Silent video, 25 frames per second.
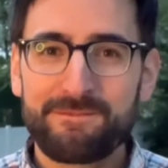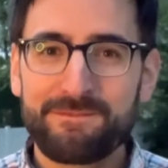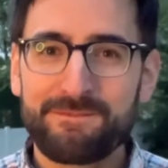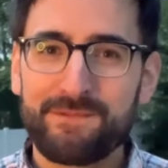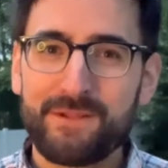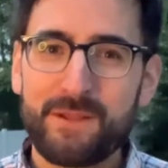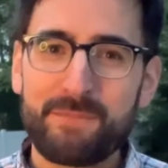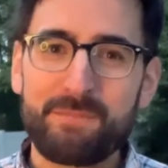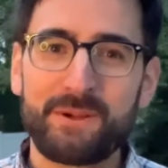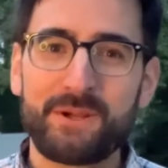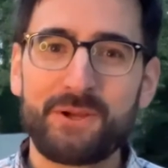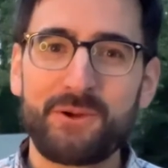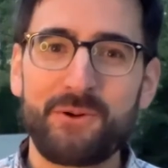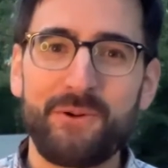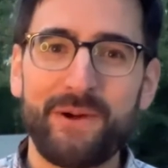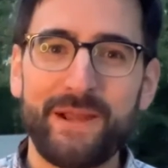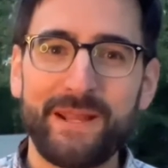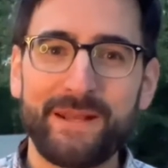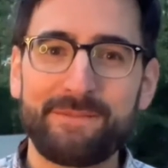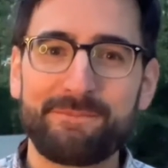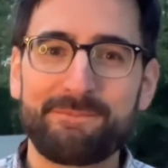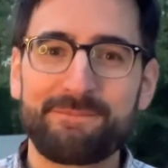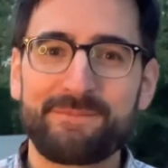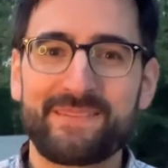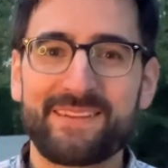flip a
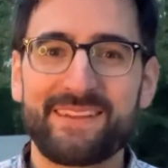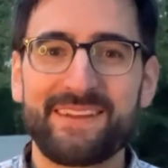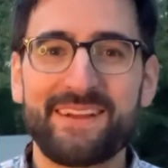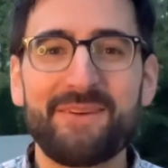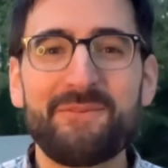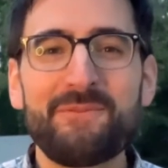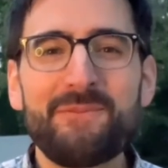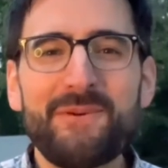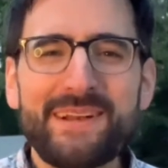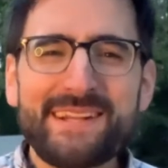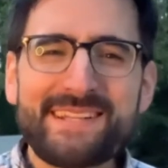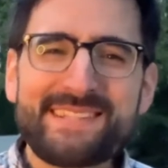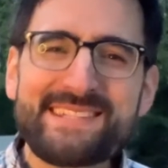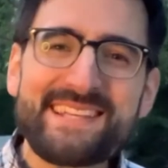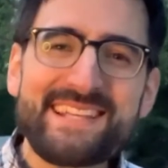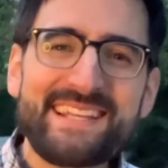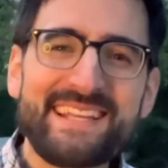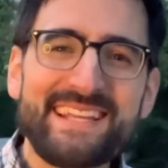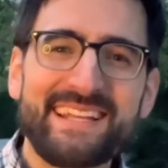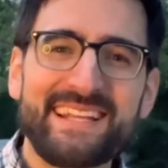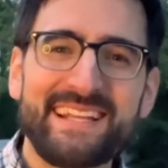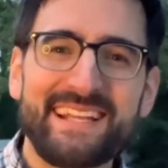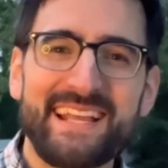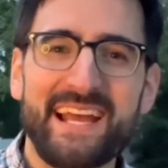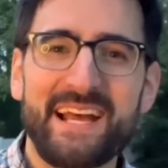coin. What is he
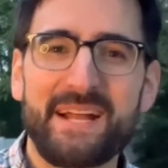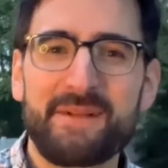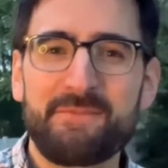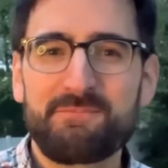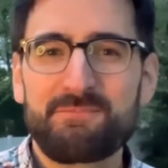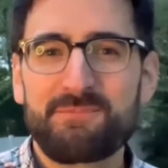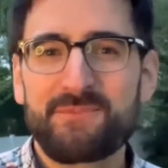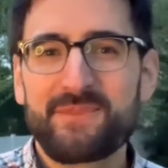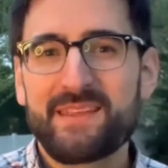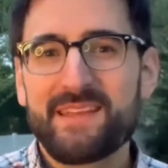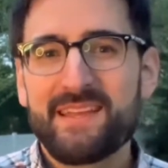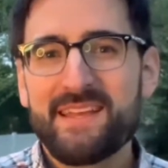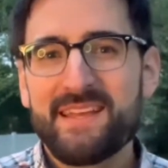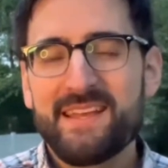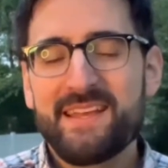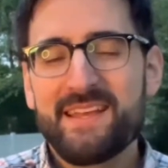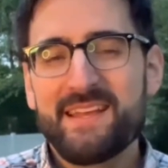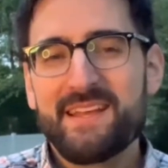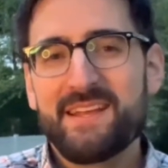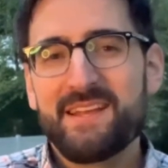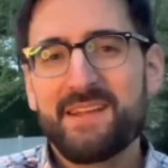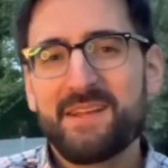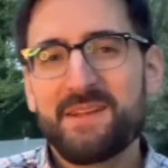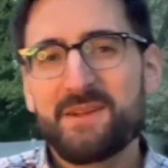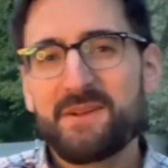getting at?
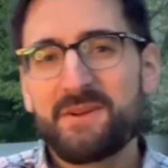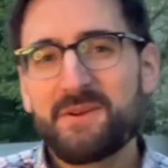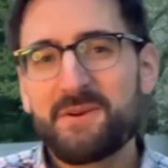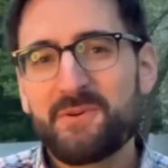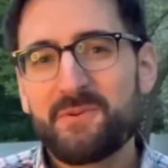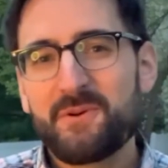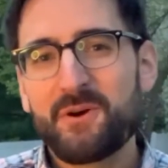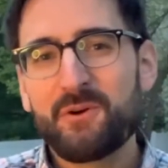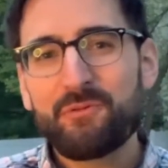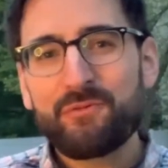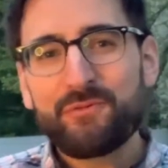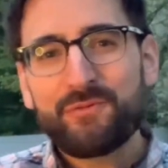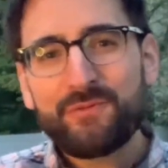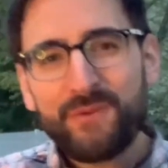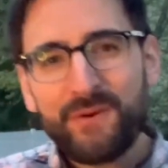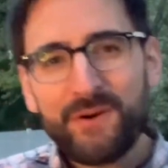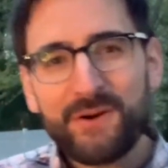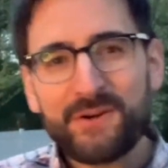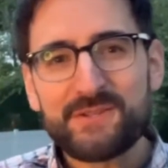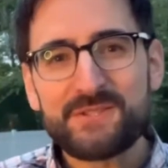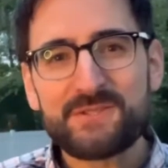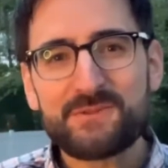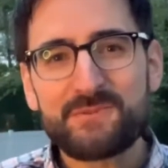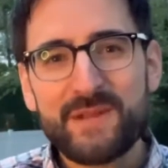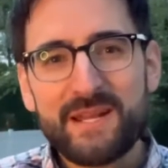Well,
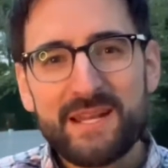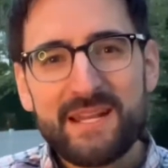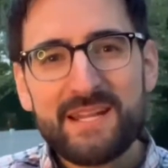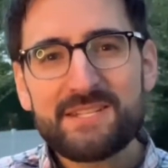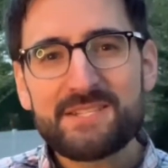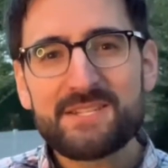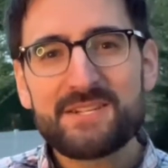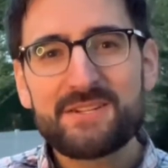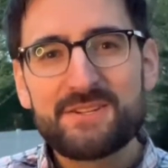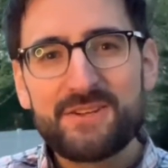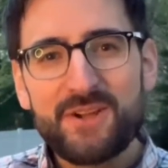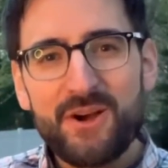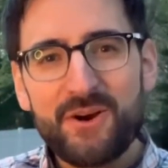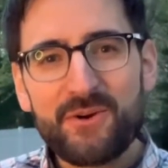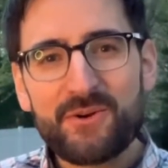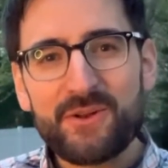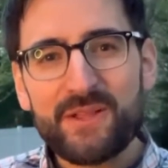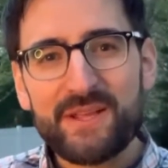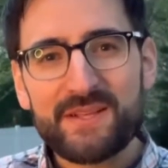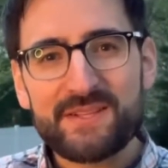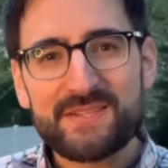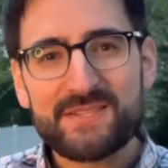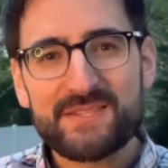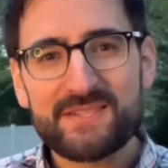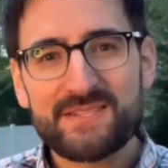first, we need to
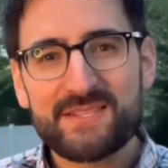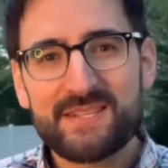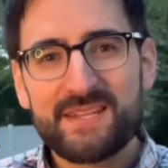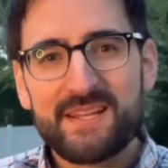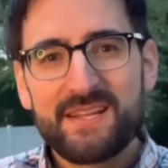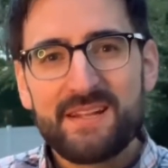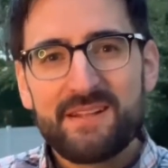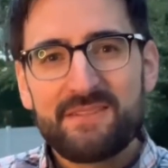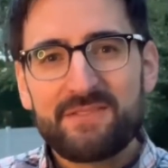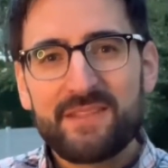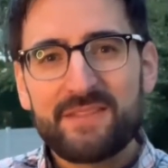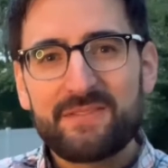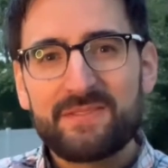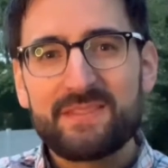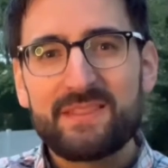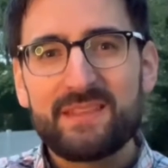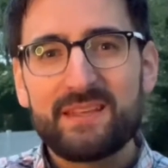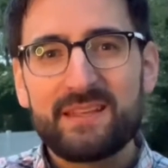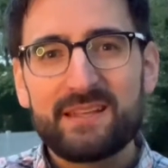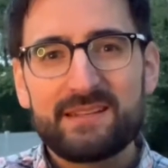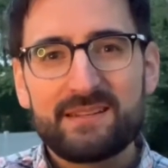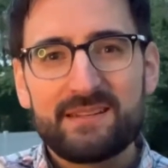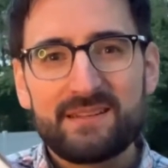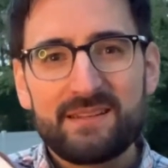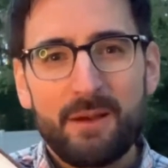notice that
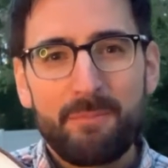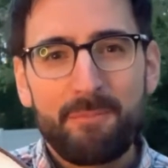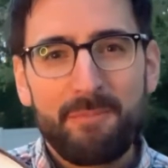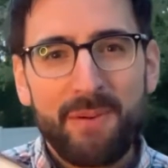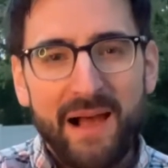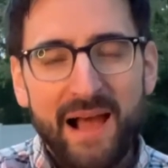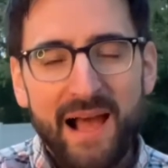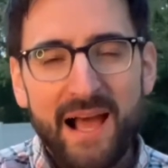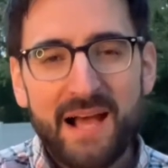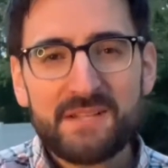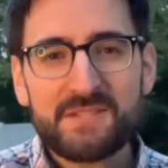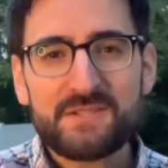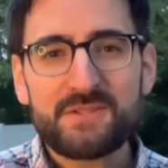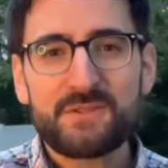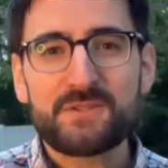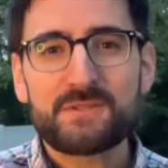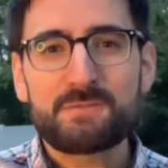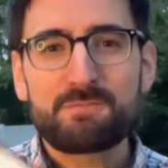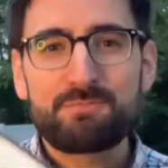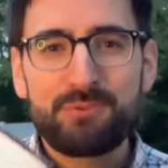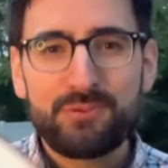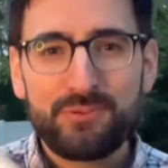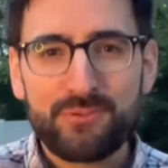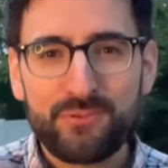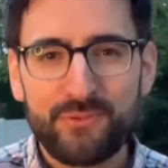the
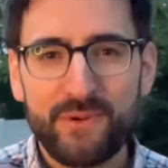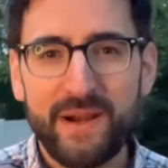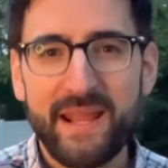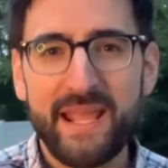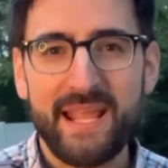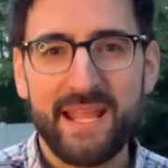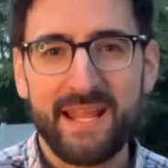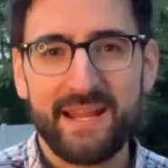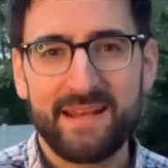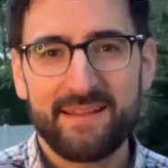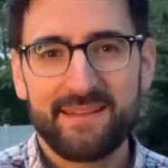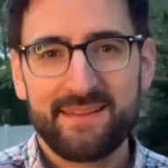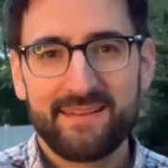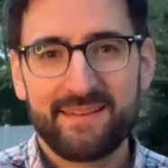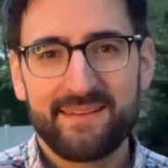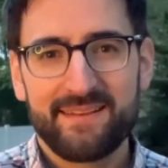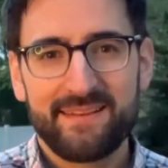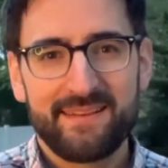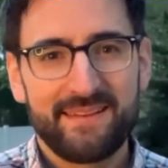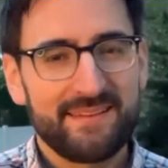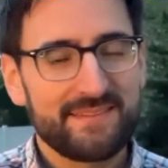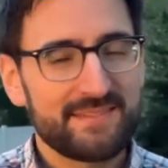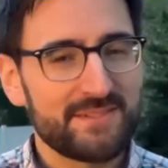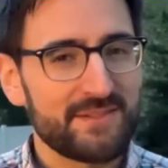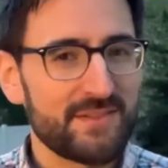apostles prayed.
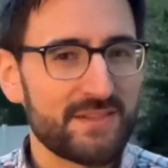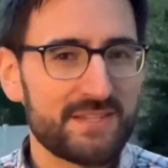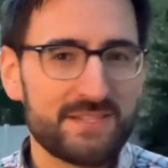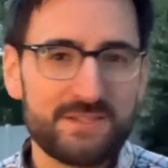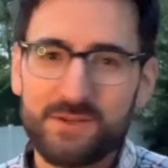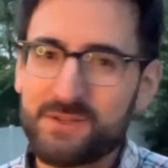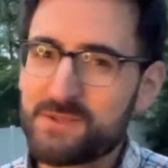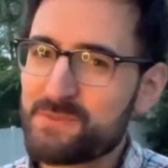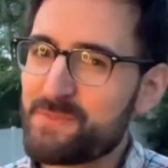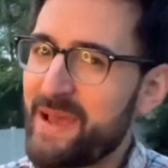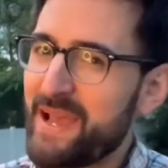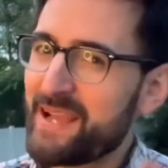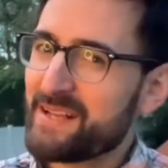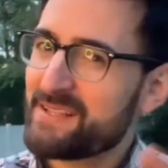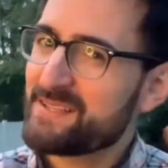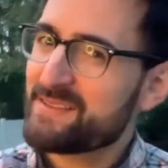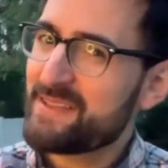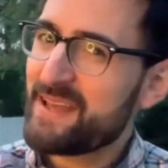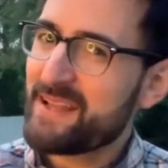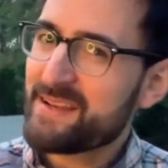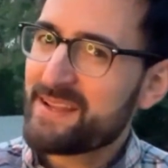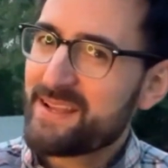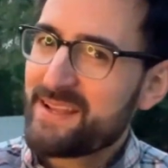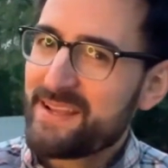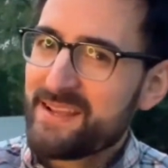So this goes back to
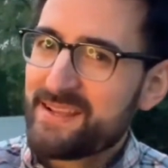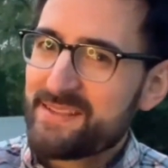that